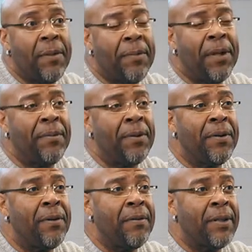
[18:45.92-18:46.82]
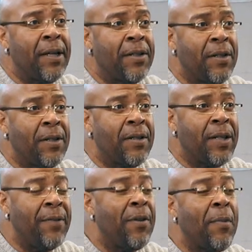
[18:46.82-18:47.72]
People such as
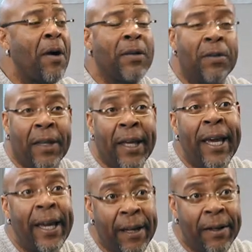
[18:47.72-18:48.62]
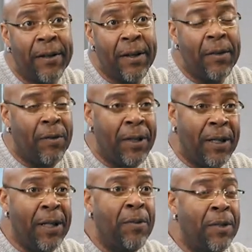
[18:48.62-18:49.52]
even Martin Luther King, when
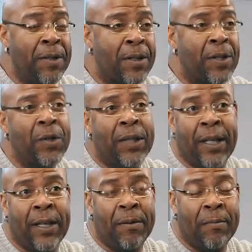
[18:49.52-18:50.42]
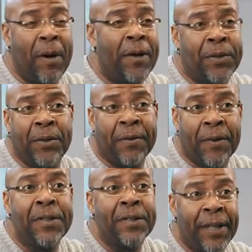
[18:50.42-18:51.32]
he was a student at Boston
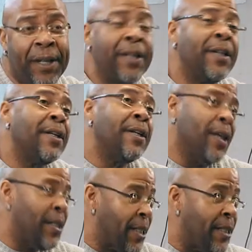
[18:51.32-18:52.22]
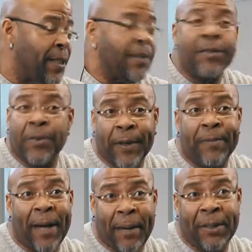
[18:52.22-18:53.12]
University, attended
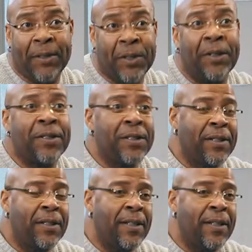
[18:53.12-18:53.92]
12th Baptist Church.